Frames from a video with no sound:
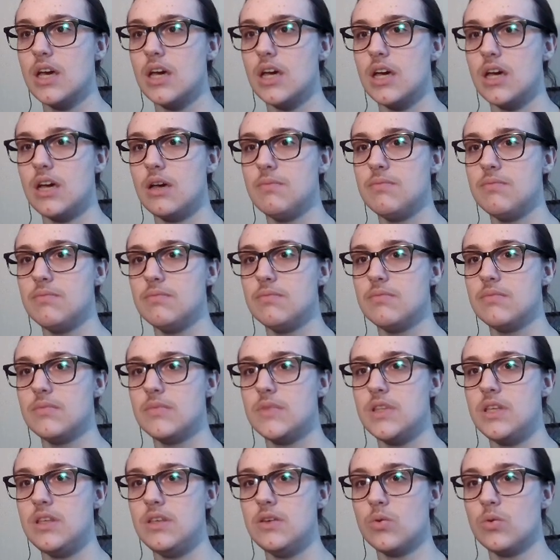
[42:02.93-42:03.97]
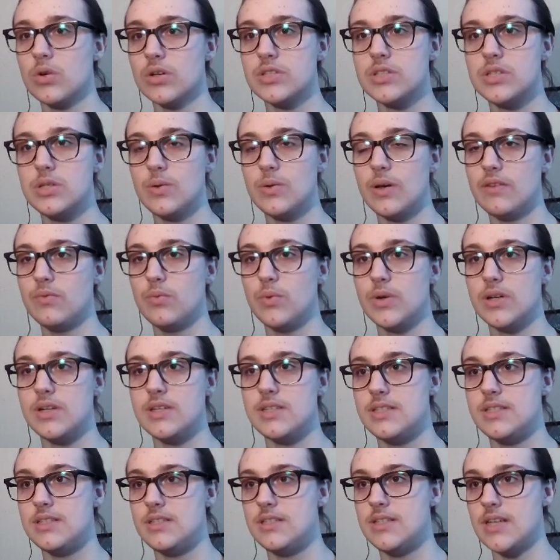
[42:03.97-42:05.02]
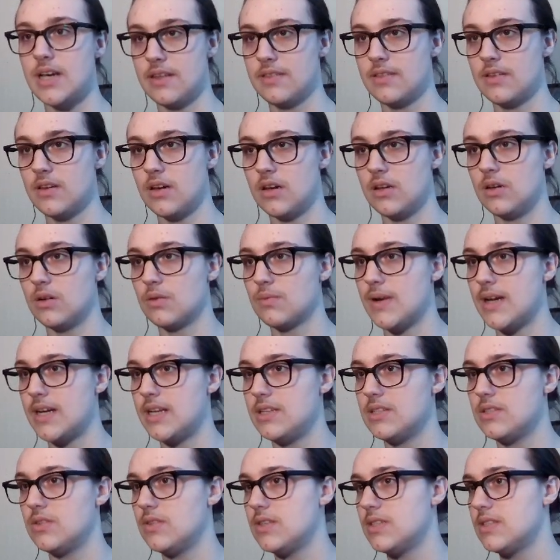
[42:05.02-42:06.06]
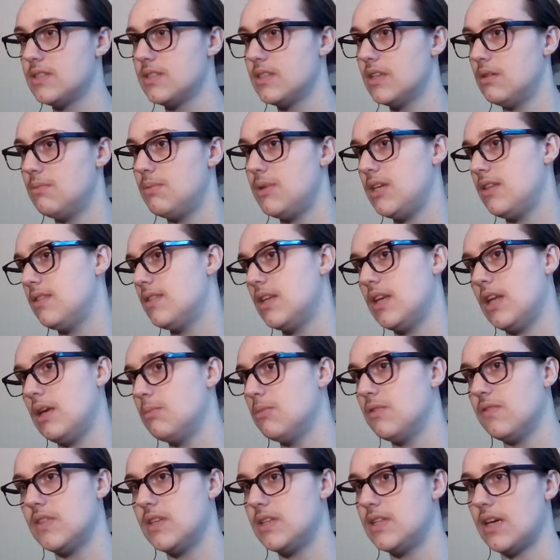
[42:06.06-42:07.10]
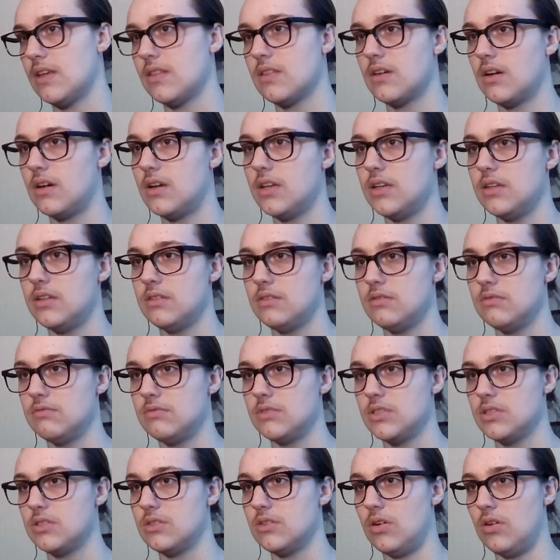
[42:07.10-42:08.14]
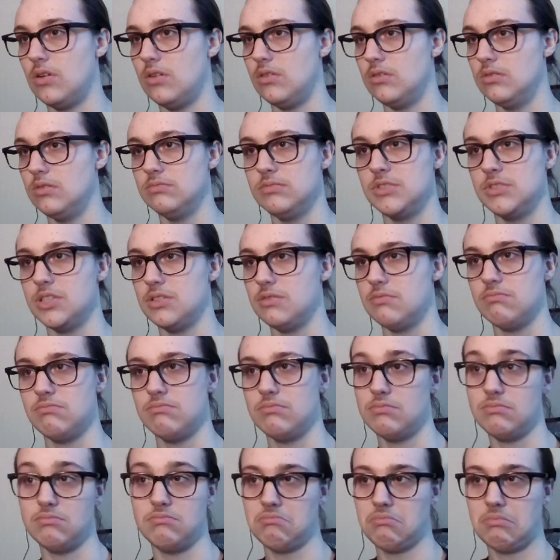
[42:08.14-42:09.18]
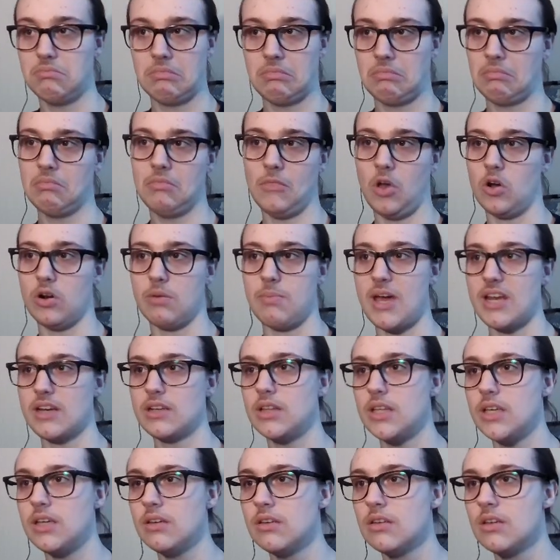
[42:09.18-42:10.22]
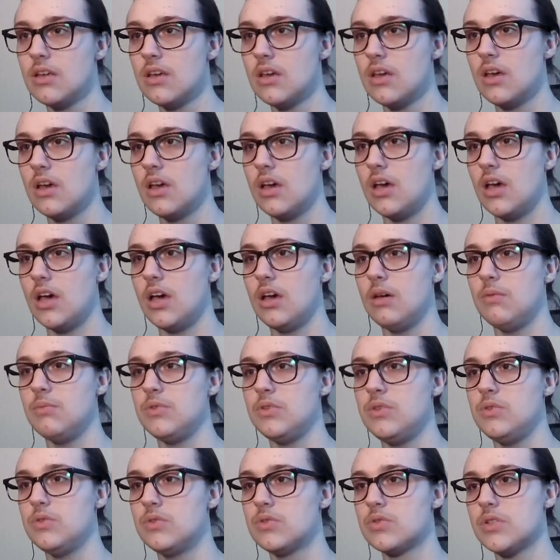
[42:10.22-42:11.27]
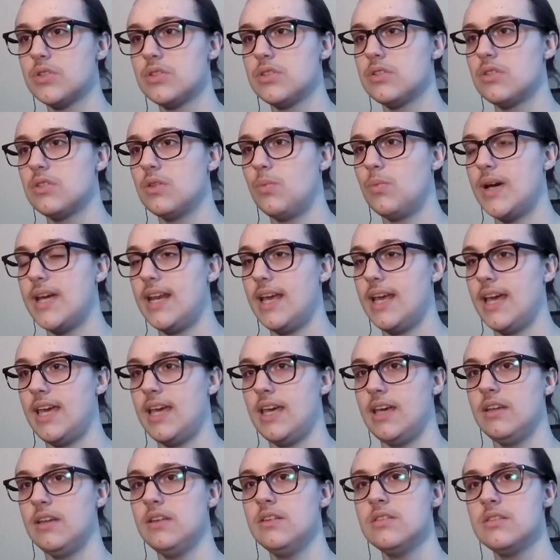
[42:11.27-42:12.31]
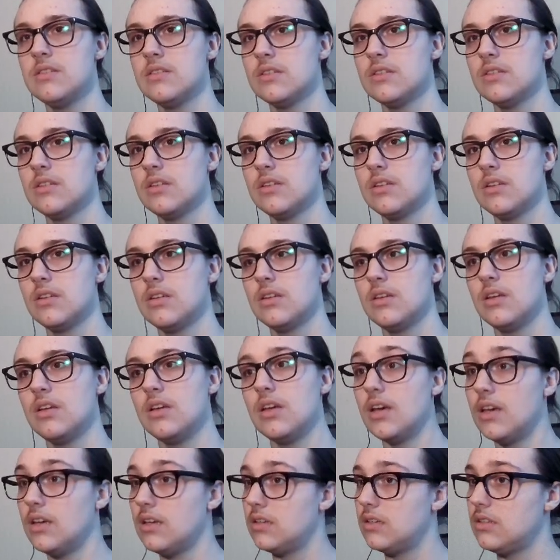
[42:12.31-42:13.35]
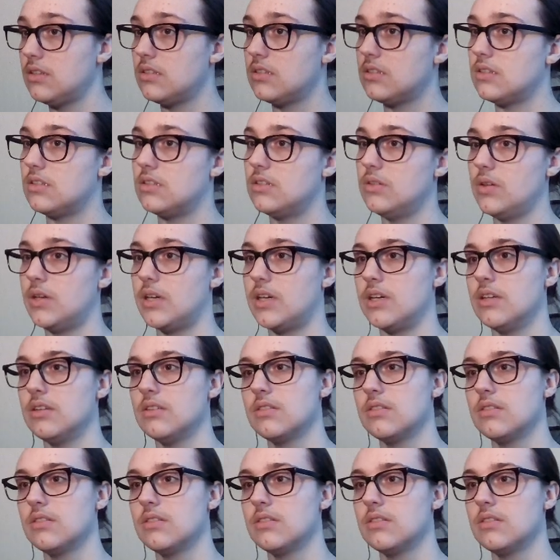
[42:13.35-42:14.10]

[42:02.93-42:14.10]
The orcs do have one death god already, so this is going to be the name of the death god and just automatically. Euthris, the White Hand. Ah, okay.